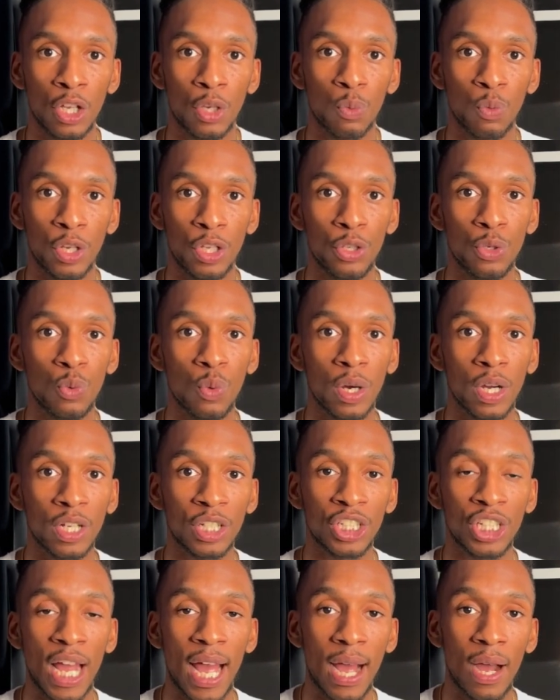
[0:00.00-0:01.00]
When you were a
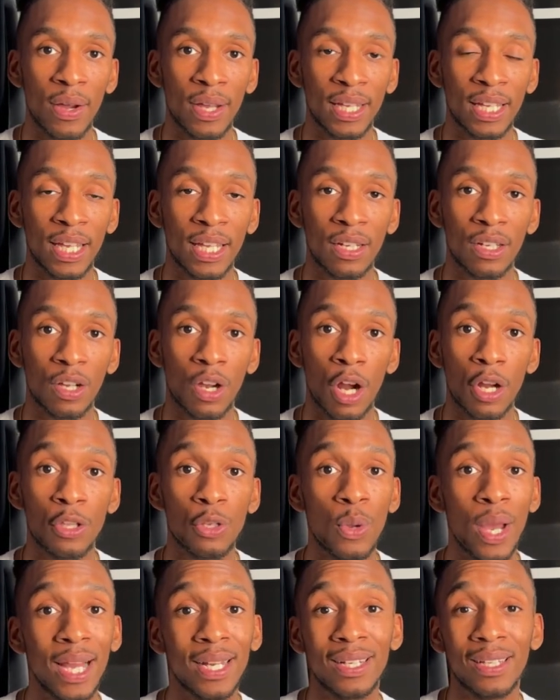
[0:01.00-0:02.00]
child in kindergarten,
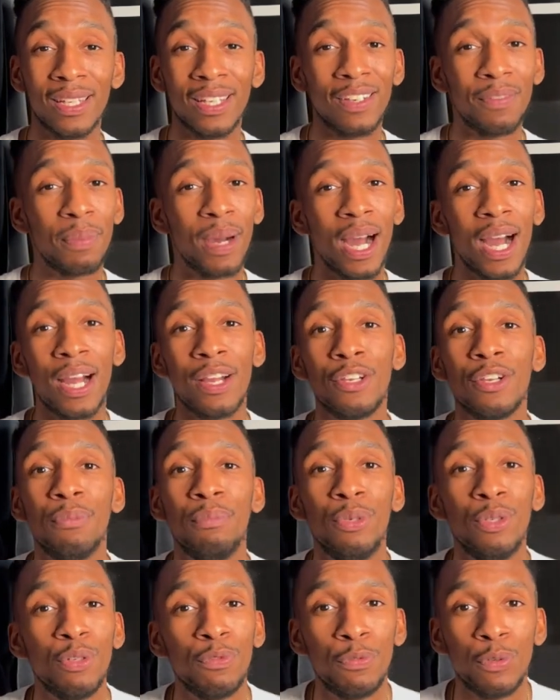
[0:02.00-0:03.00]
you had to leave behind your
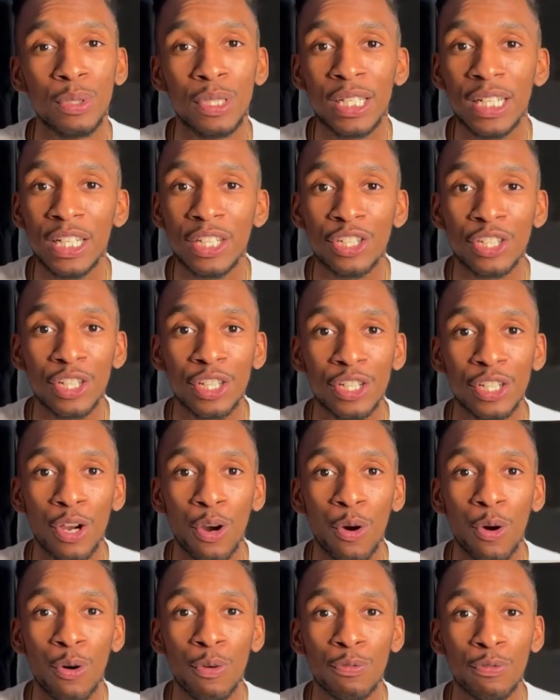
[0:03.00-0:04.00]
beautiful teacher and your
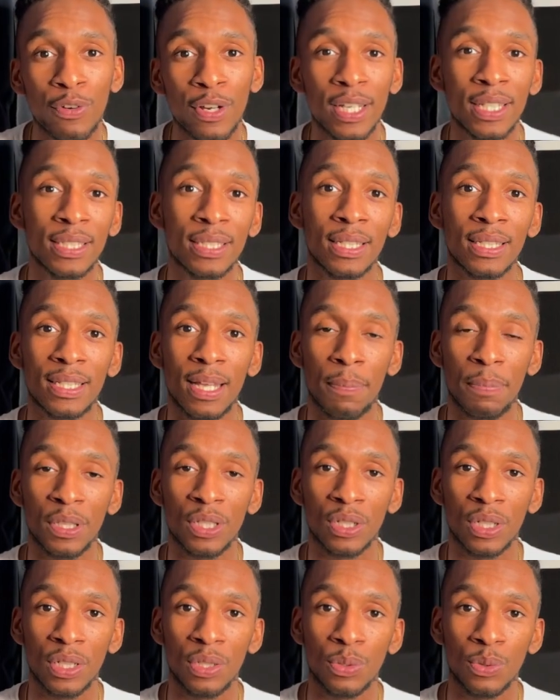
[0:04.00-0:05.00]
old friends to step
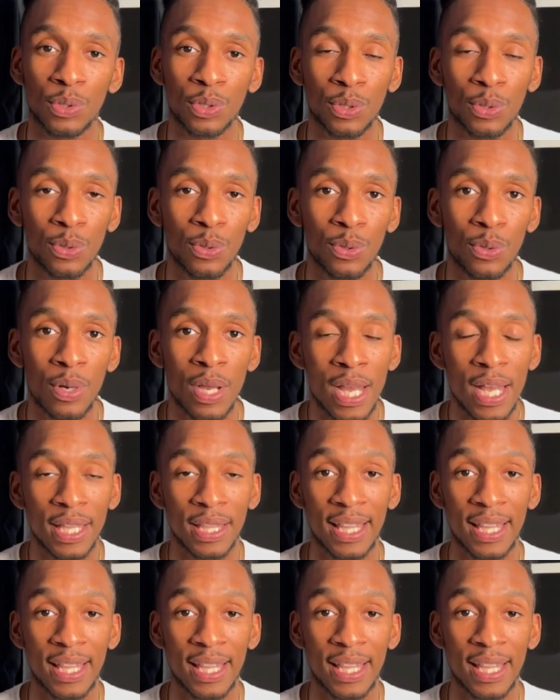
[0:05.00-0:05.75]
into a new school.